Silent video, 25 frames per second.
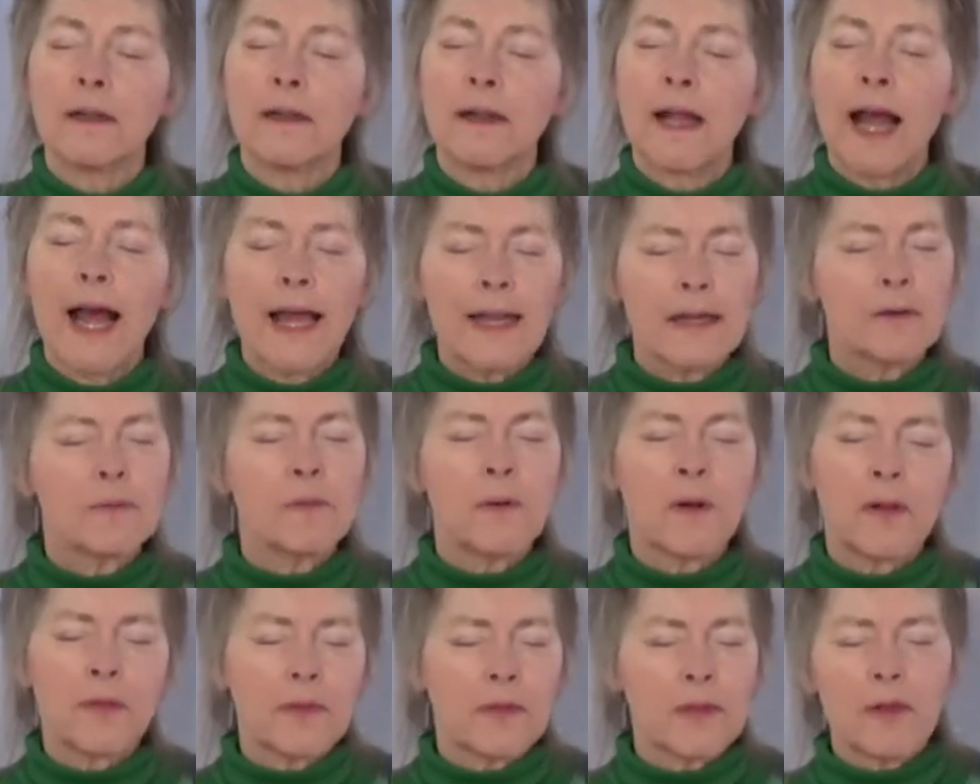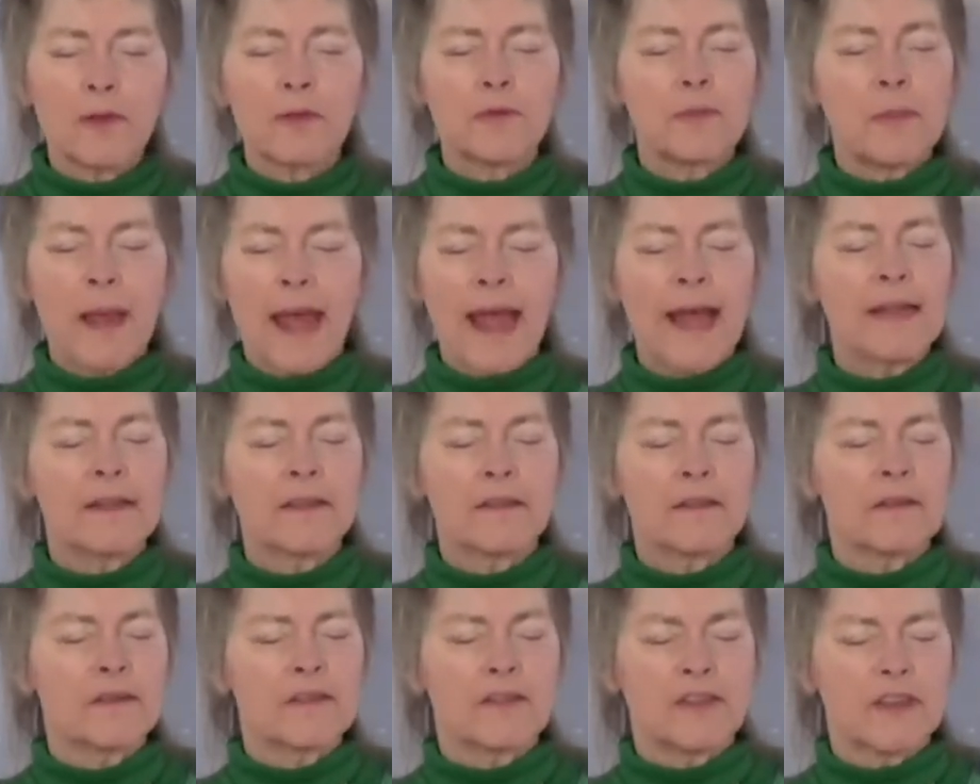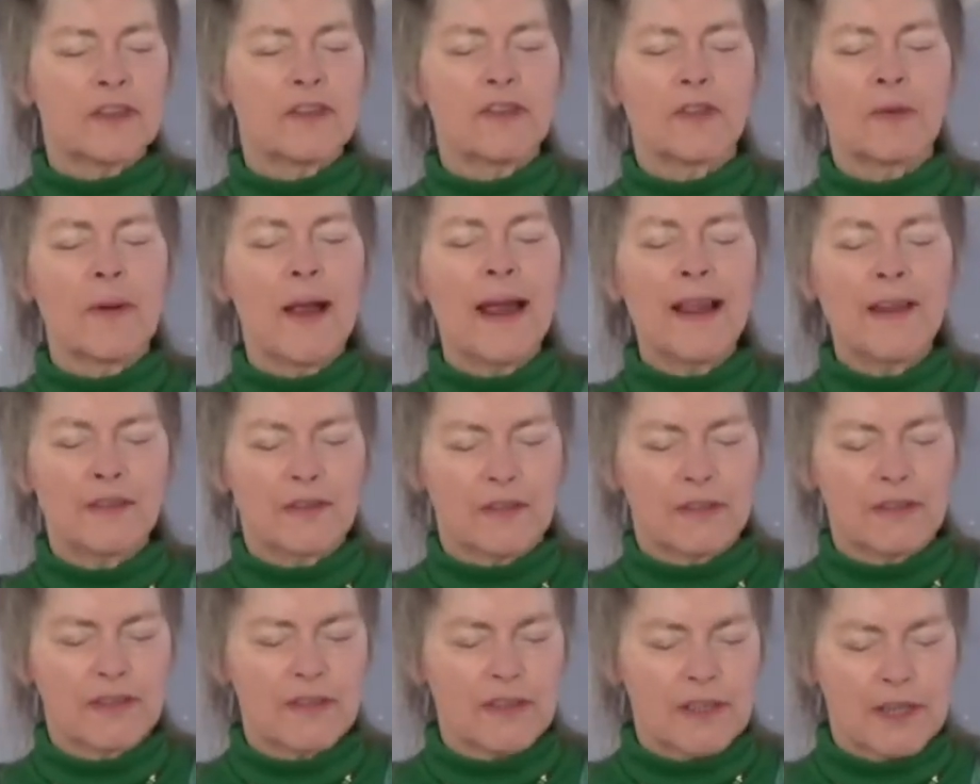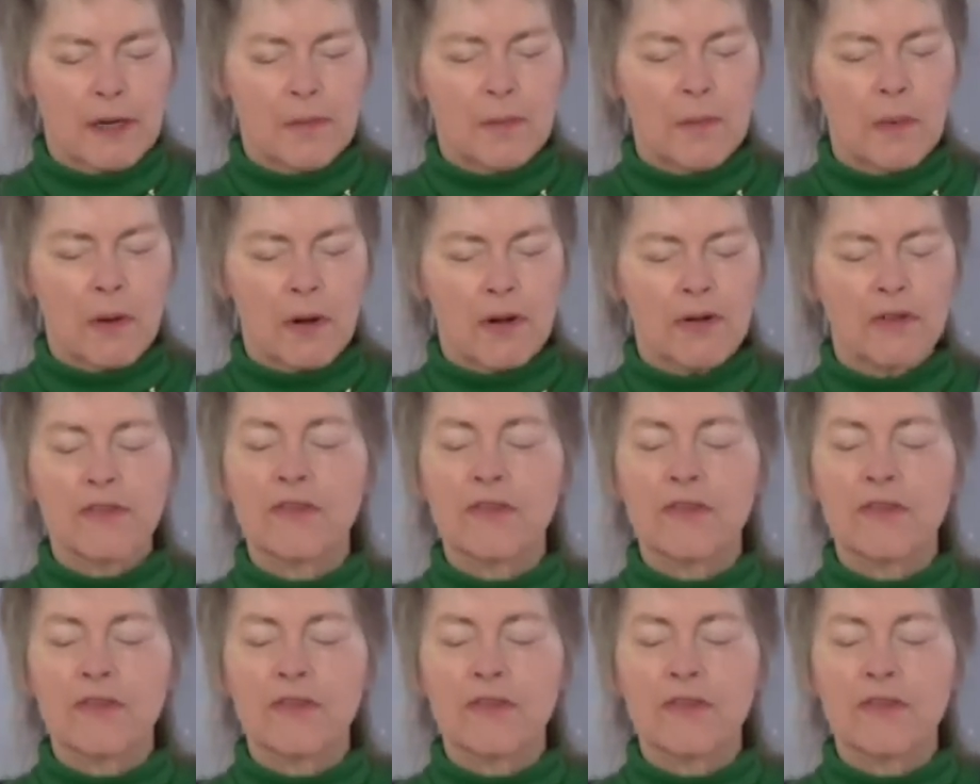I don't want those bad situations anymore.